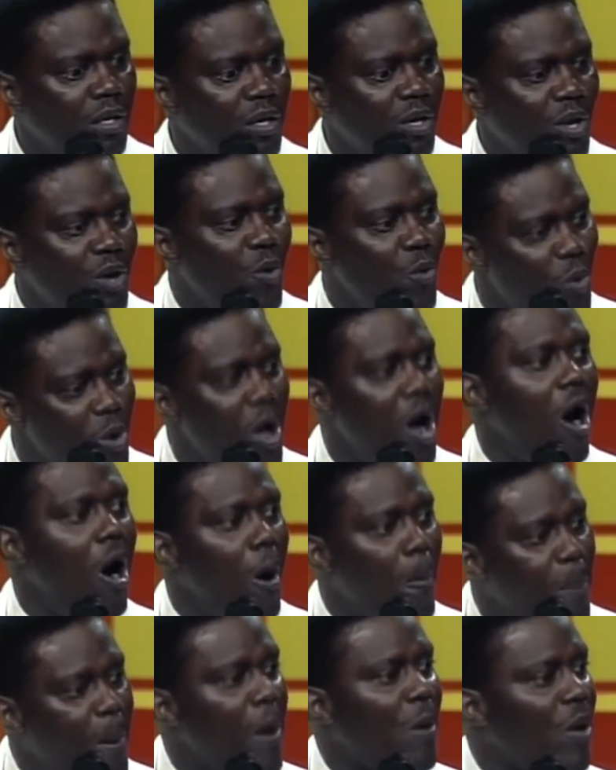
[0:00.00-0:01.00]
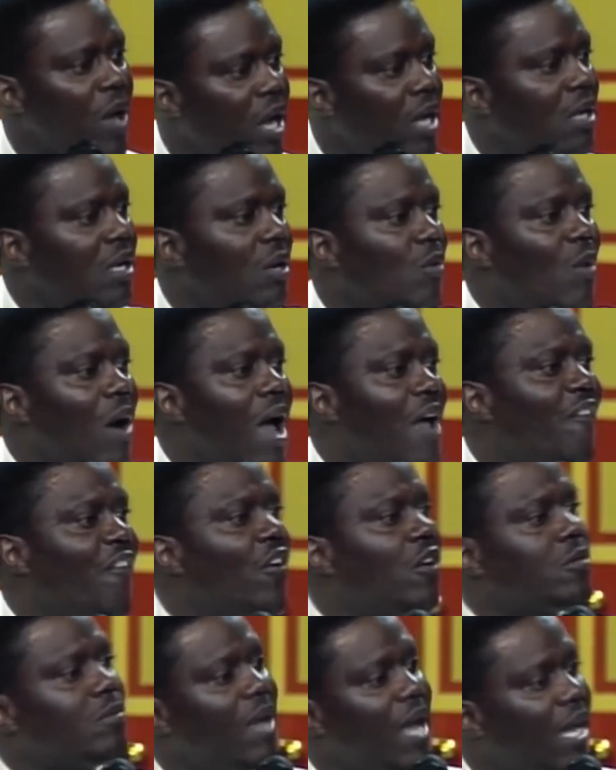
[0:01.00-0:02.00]
We all people here, look, white
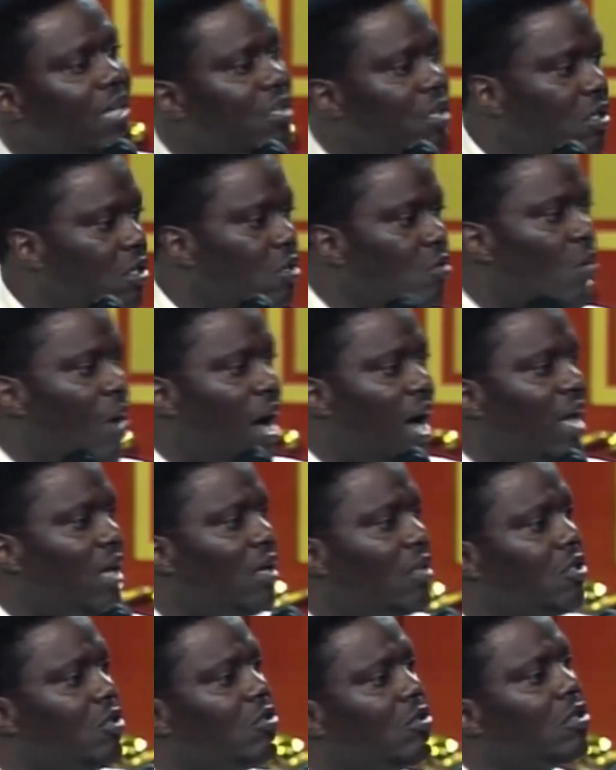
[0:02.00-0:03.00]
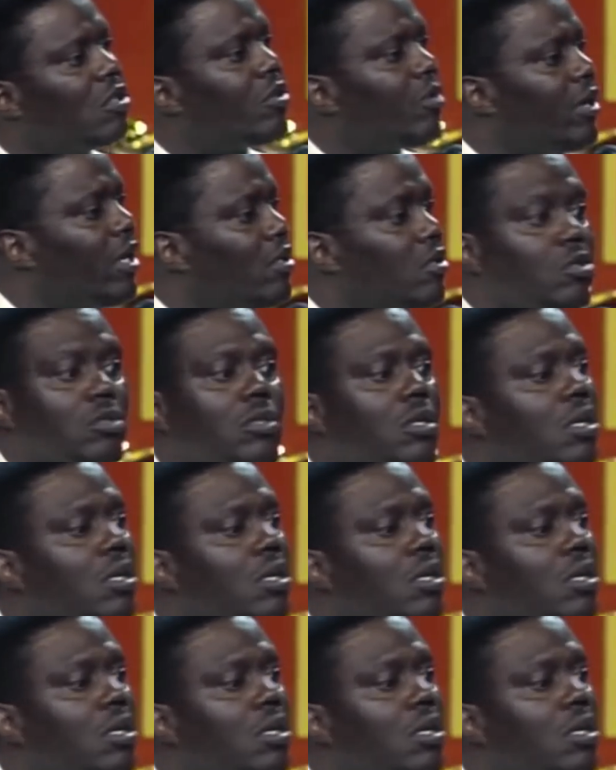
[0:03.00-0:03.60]
folks, man, you white or you Creole, you